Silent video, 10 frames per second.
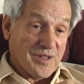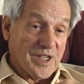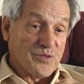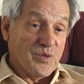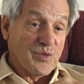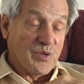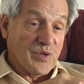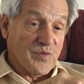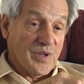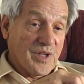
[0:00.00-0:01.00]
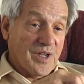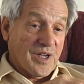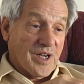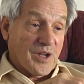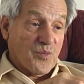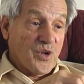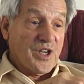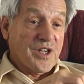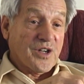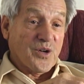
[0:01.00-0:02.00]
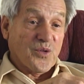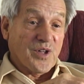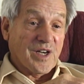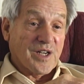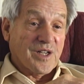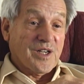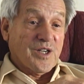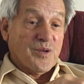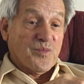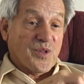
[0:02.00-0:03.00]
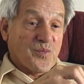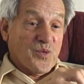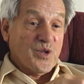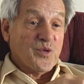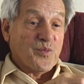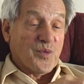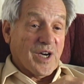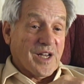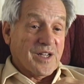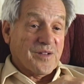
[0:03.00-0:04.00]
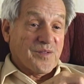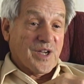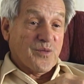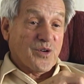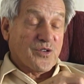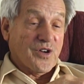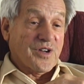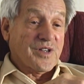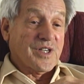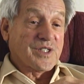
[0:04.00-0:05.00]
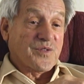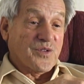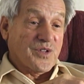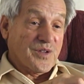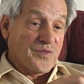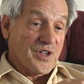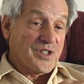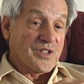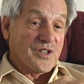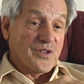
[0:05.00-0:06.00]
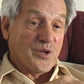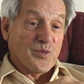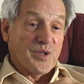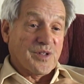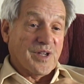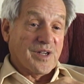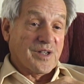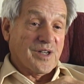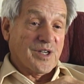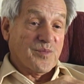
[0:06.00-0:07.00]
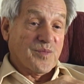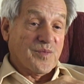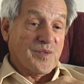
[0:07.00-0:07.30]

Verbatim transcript: That's when we were in, and we didn't know that, but we were planning, they were training us for the invasion of Normandy at that time.